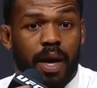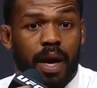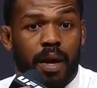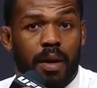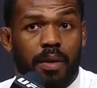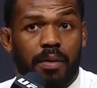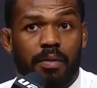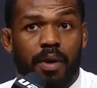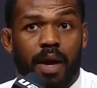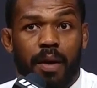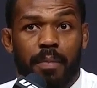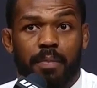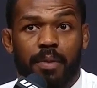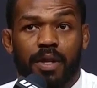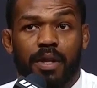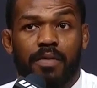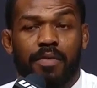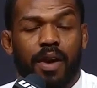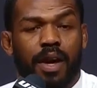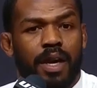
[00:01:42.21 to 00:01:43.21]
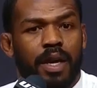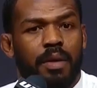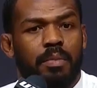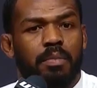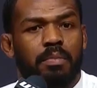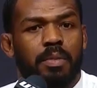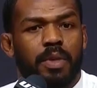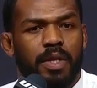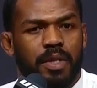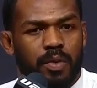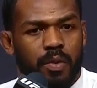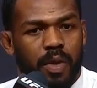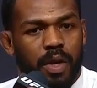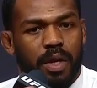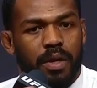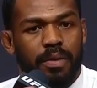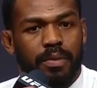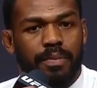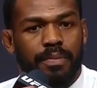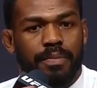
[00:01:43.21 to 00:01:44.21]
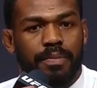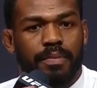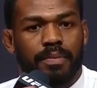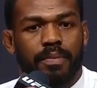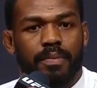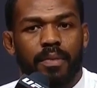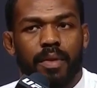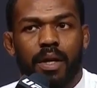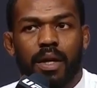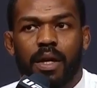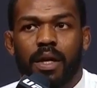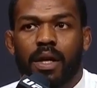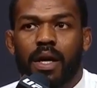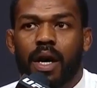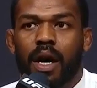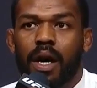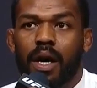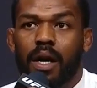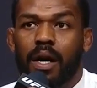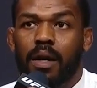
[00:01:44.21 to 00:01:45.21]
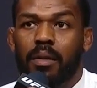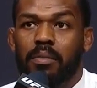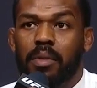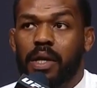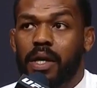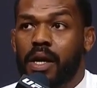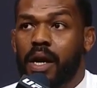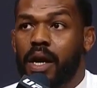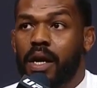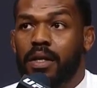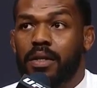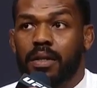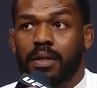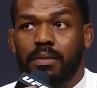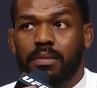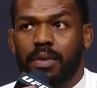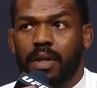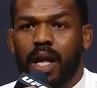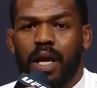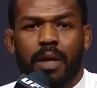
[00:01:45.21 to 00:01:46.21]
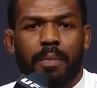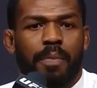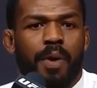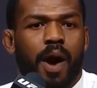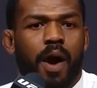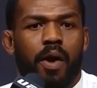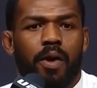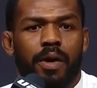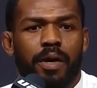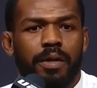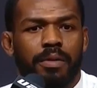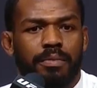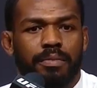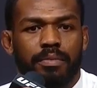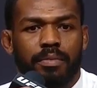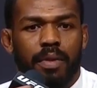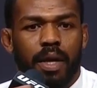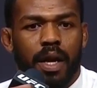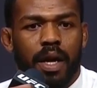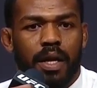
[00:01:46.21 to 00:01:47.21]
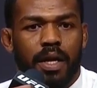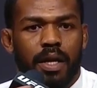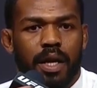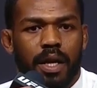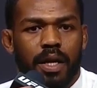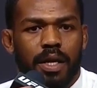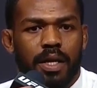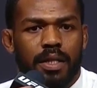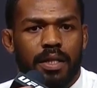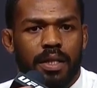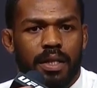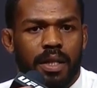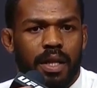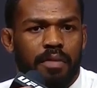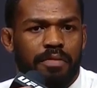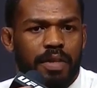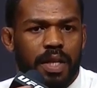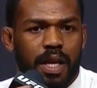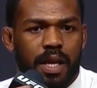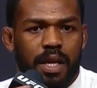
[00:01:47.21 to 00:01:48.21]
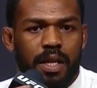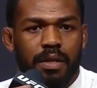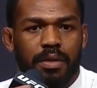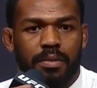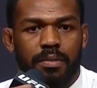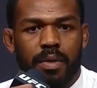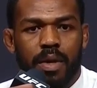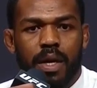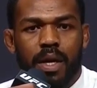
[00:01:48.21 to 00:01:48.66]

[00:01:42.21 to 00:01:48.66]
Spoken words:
I believe I am as well. He has a lot of power and his left hand.